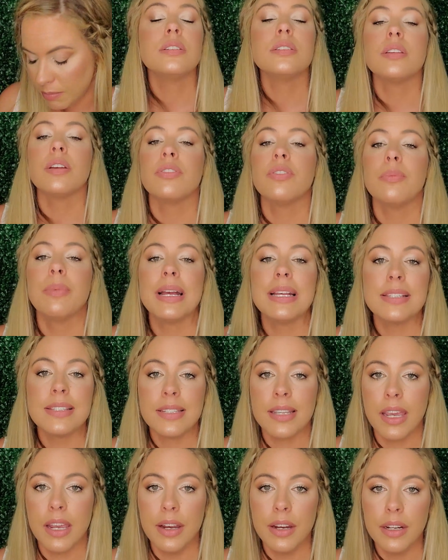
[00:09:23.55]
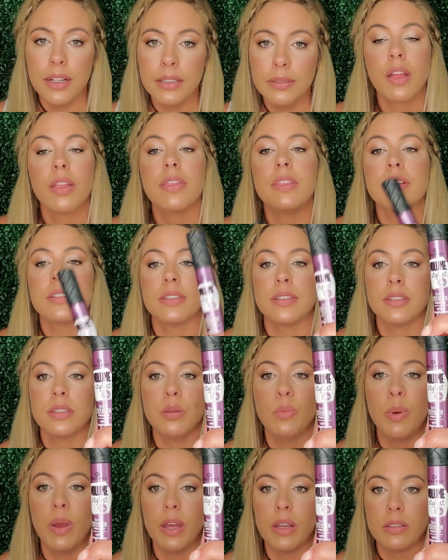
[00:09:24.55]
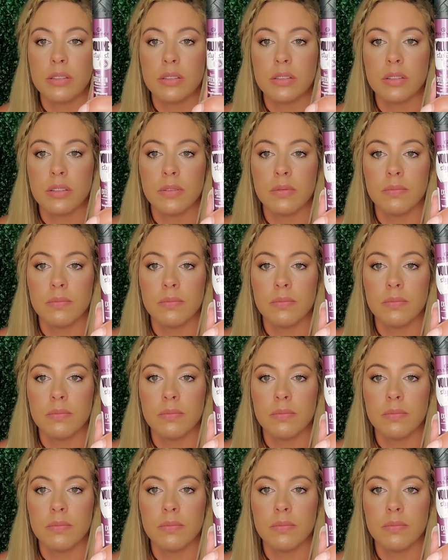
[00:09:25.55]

So for mascara, this is the best.